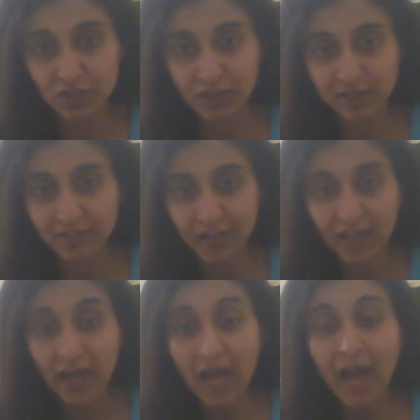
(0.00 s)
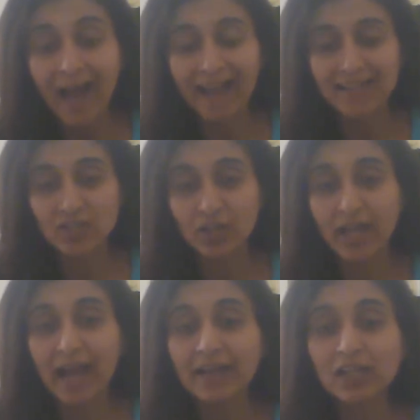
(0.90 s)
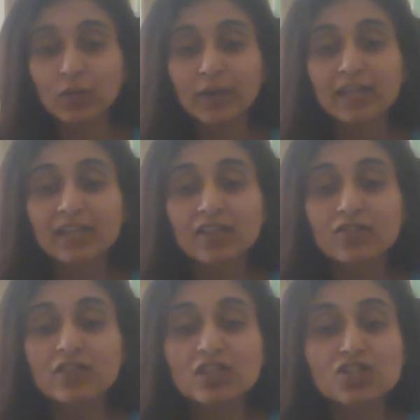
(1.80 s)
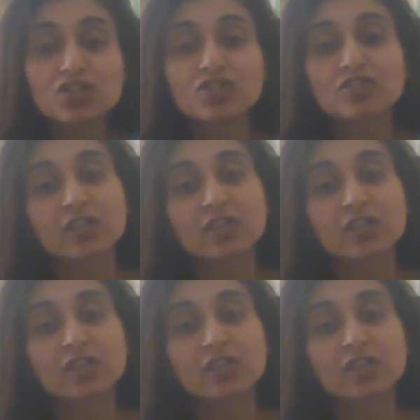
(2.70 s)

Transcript: convey has not adequately reached the